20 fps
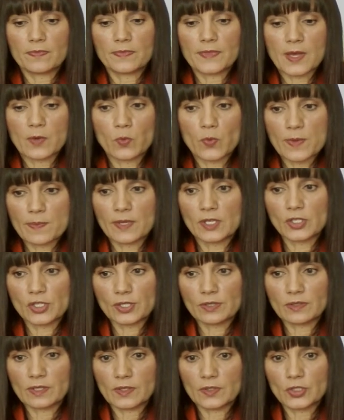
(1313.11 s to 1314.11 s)
that women
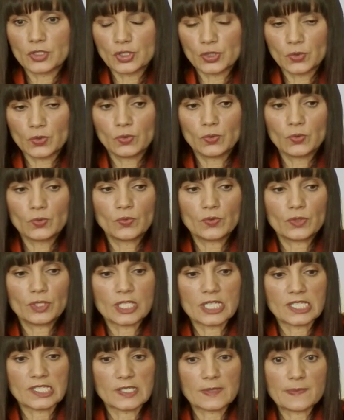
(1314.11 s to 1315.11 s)
do
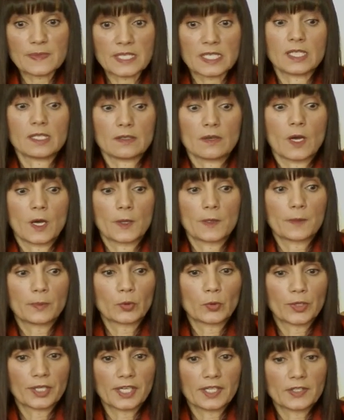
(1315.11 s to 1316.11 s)
need to be on the
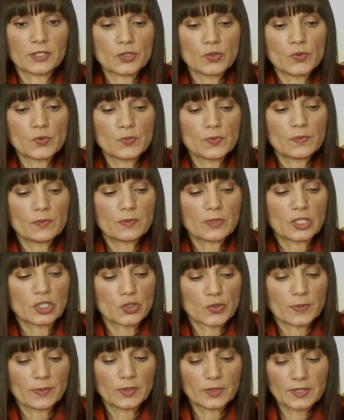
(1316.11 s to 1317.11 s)
board and do
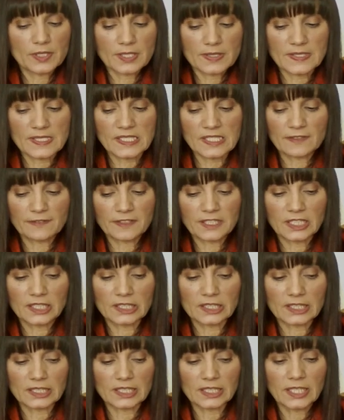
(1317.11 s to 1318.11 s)
contribute
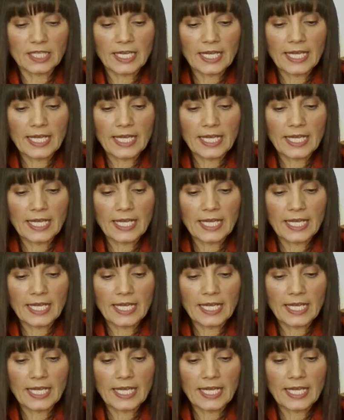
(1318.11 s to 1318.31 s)
significantly.